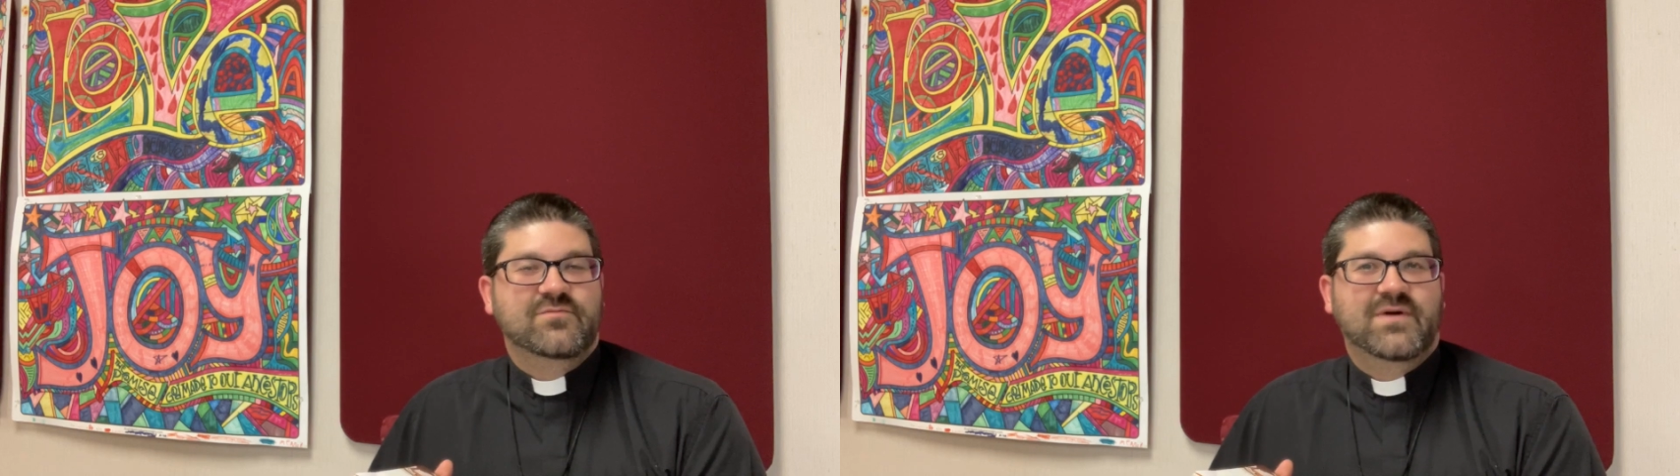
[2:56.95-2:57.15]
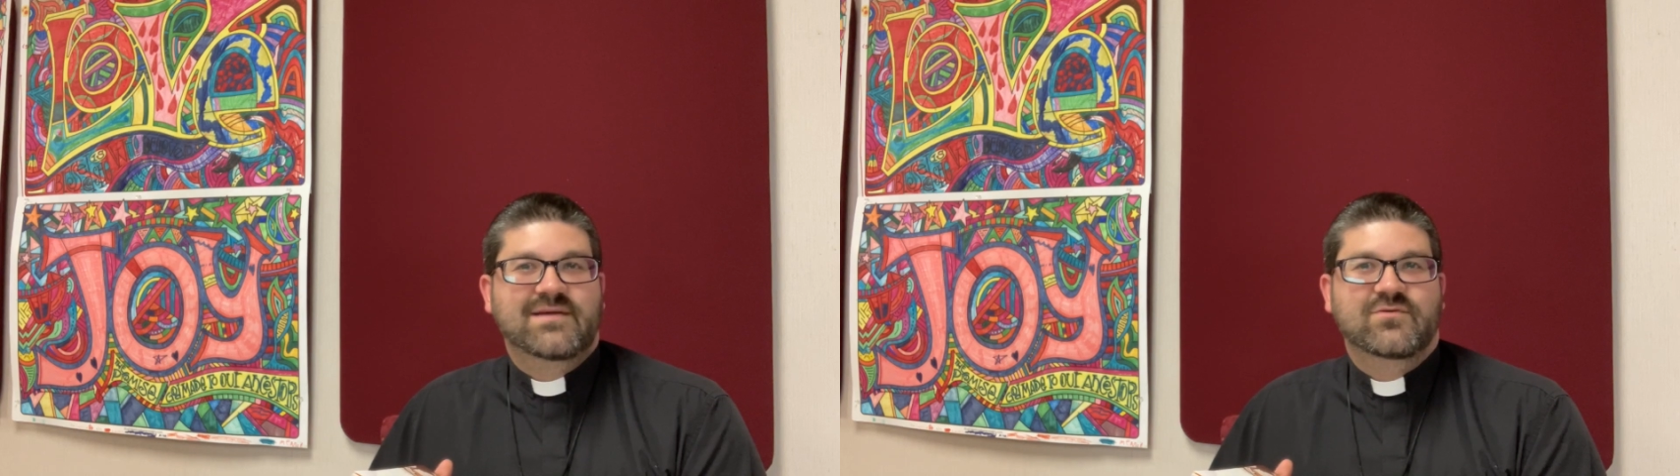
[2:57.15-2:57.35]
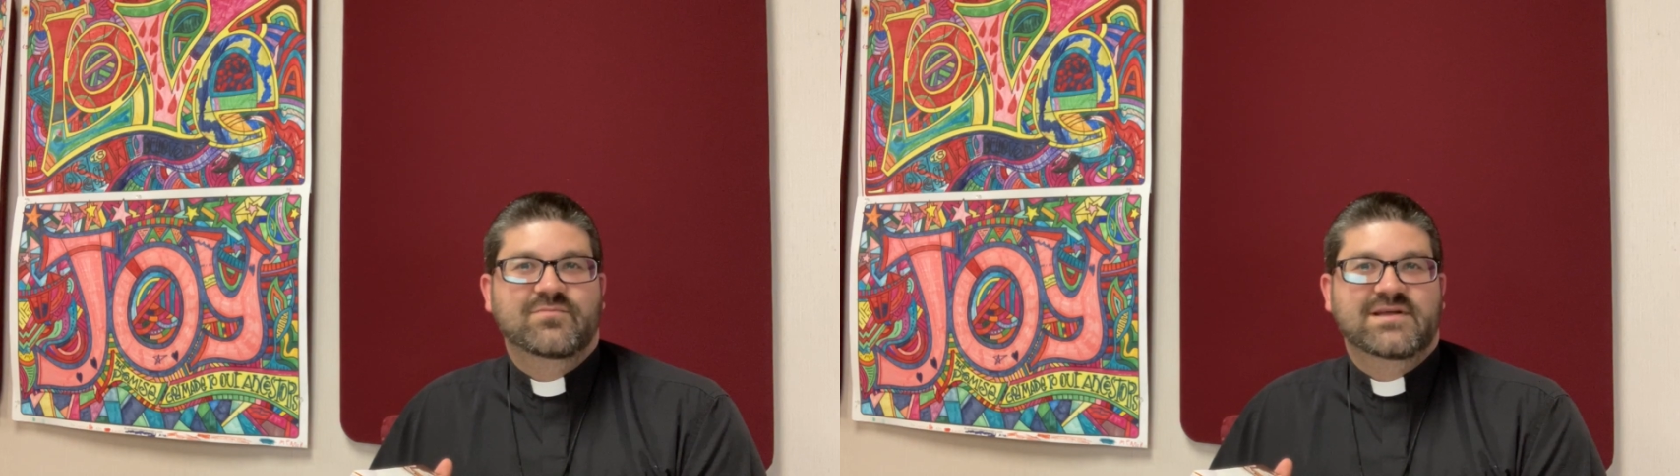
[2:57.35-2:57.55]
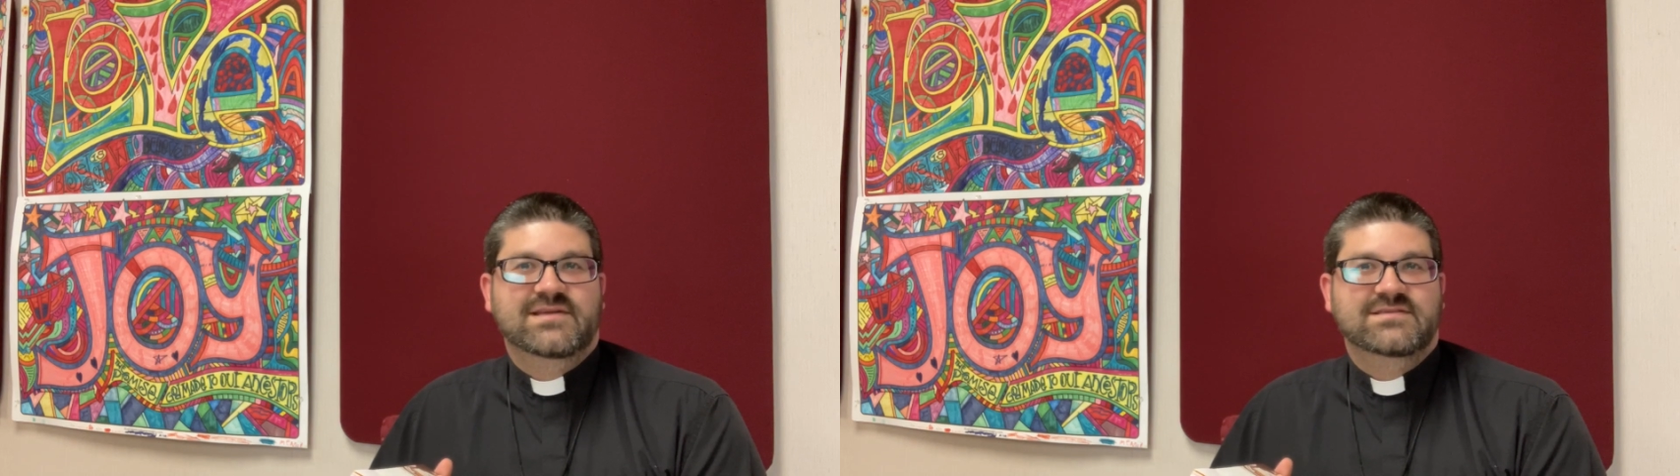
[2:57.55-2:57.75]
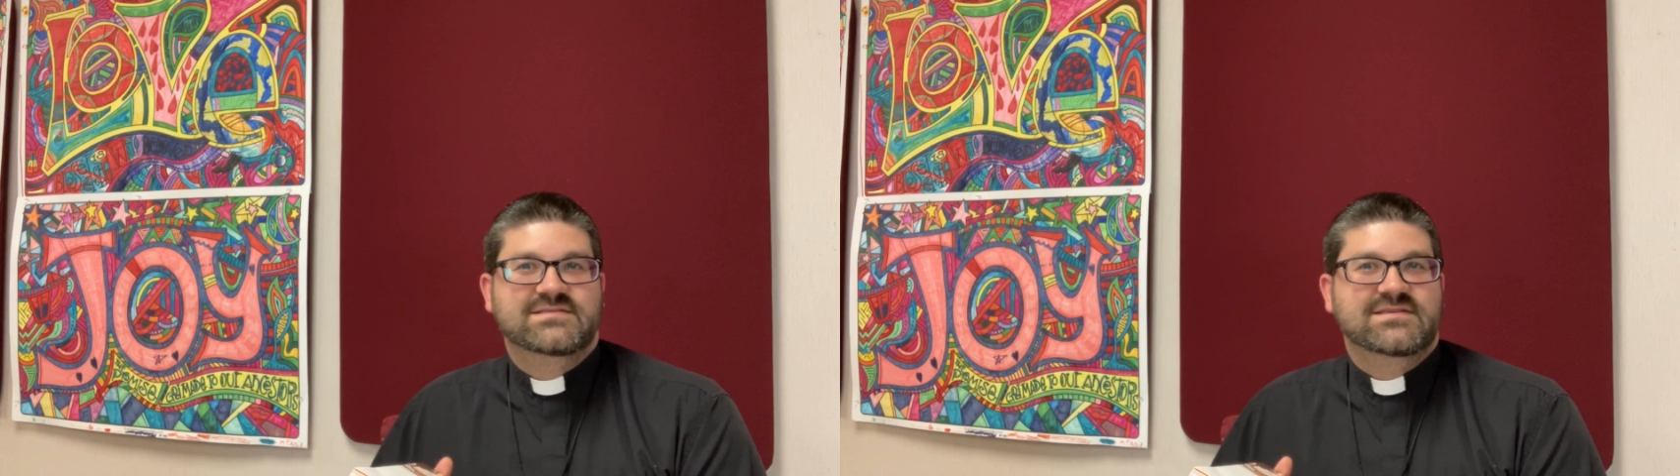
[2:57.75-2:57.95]
Bible
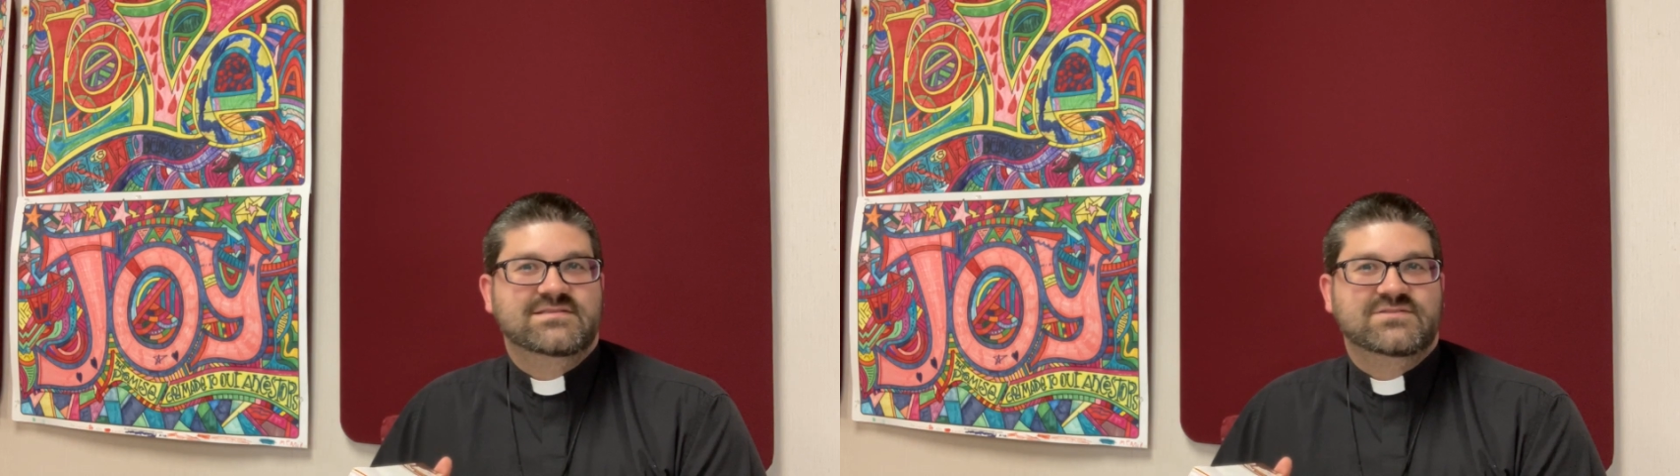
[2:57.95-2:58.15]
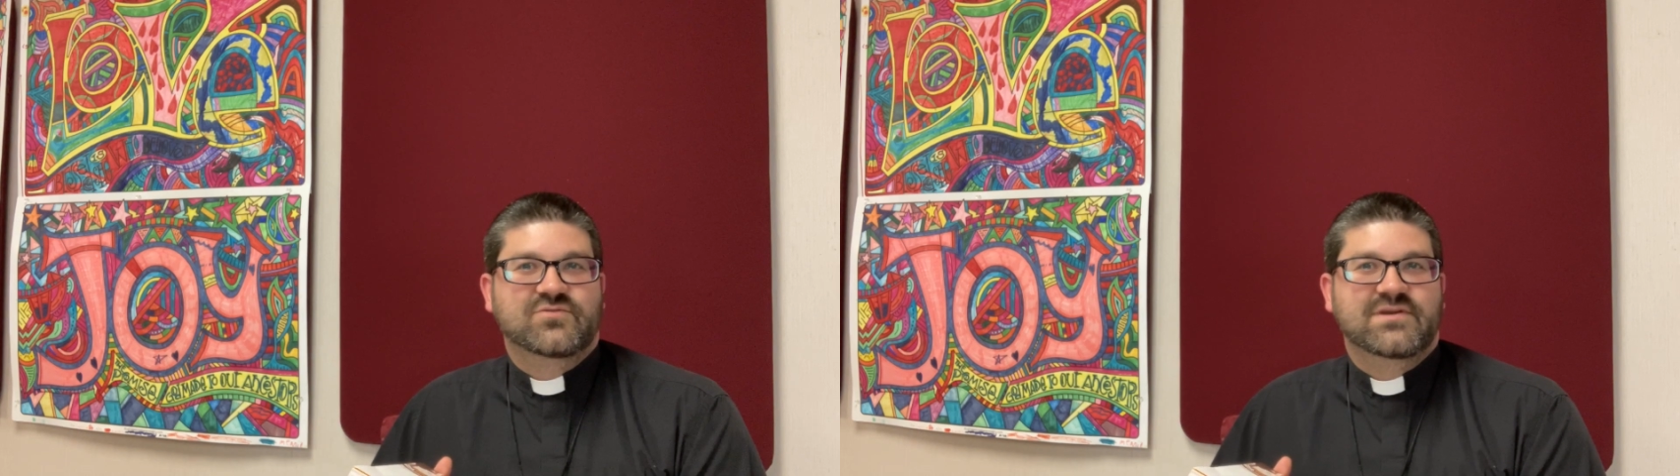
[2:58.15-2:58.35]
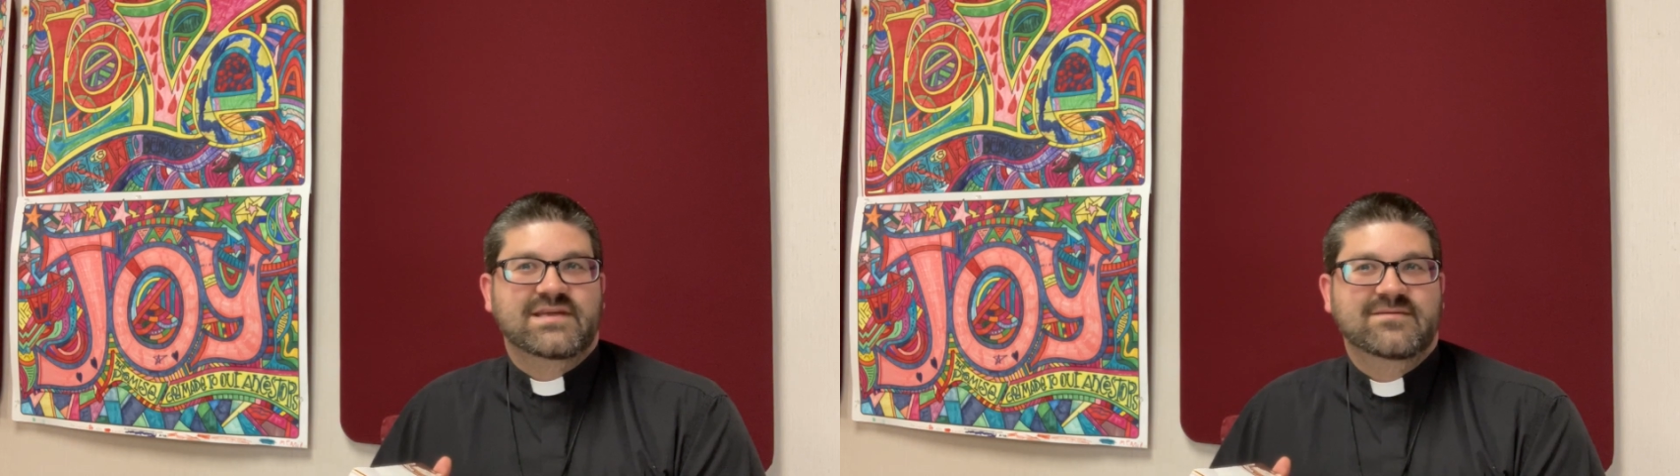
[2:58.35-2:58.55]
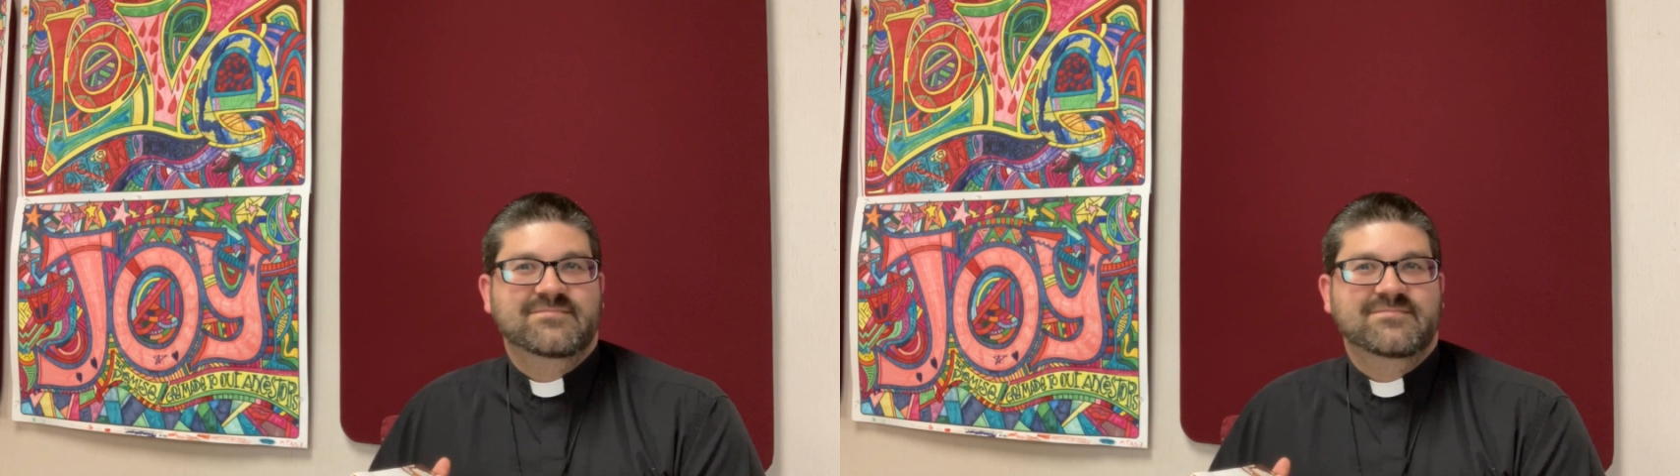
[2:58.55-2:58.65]
Buddies story.